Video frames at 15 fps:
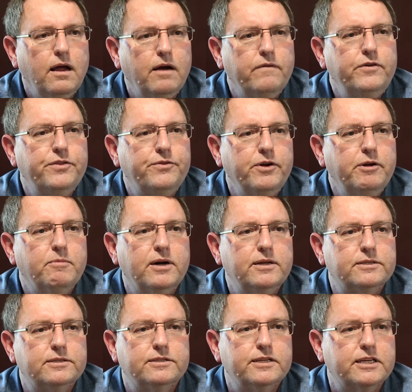Every 3
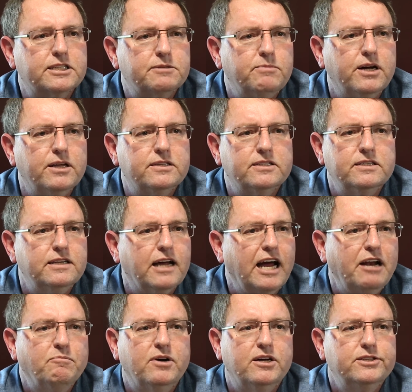months, 6 months,
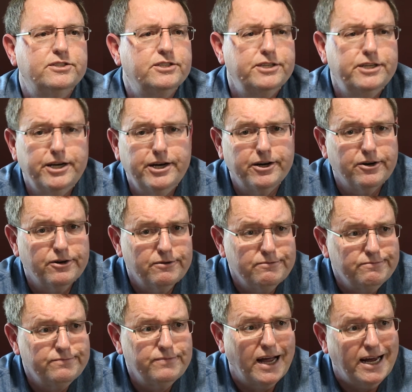9 months, a year,
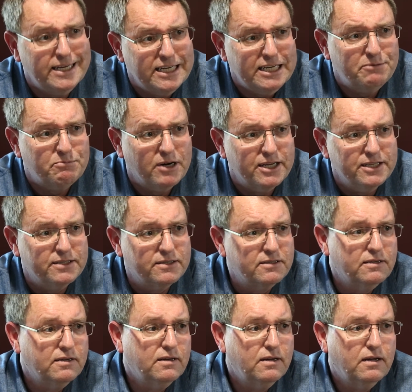18 months,
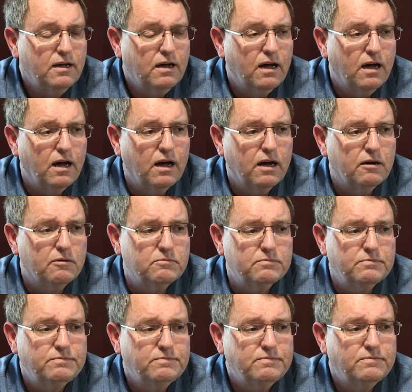
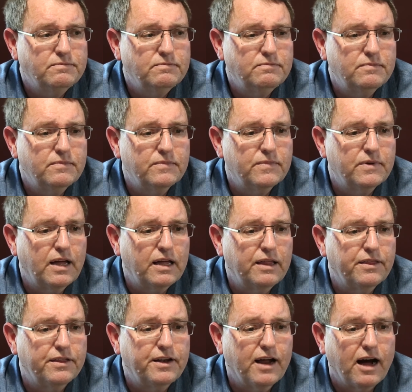
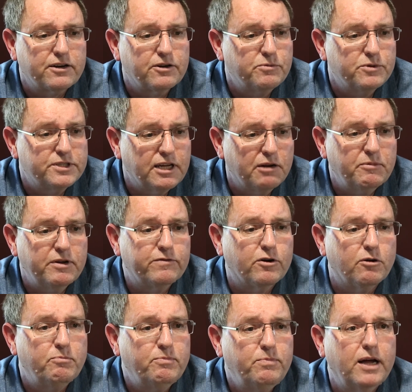the doctor would send me
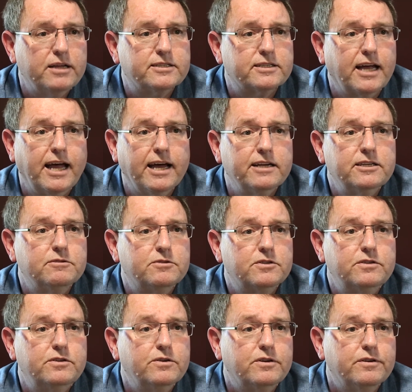for a PET scan
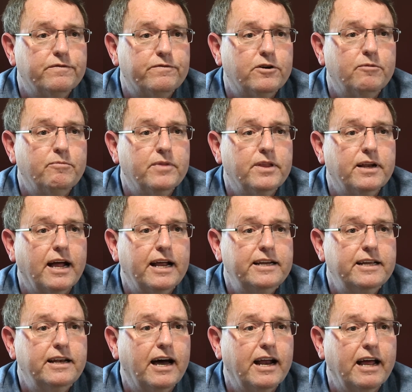to confirm that I
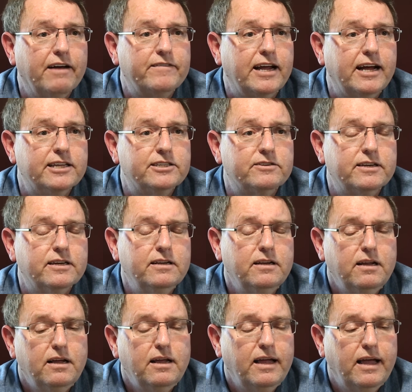did not have cancer again.
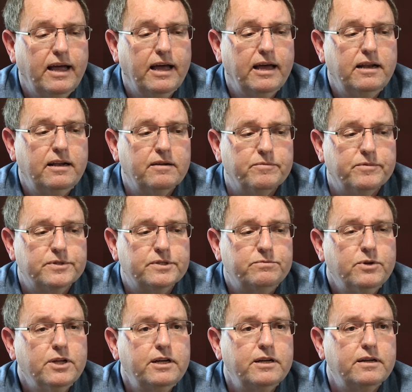And it was
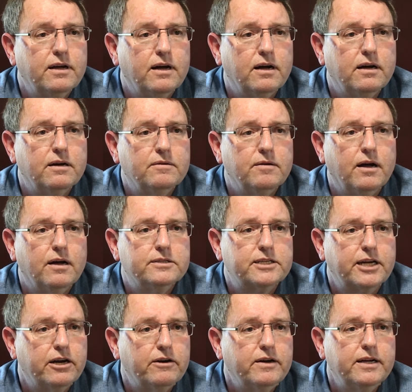really a
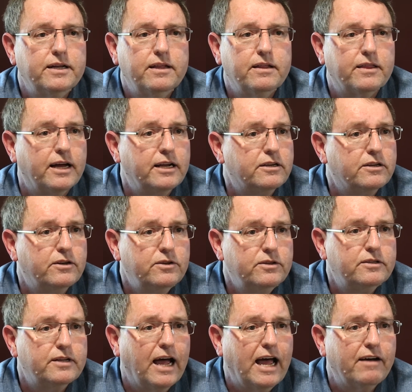scary thing
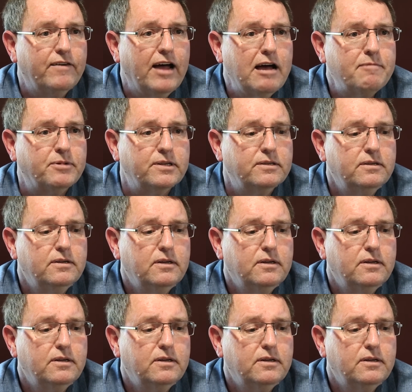to have happen.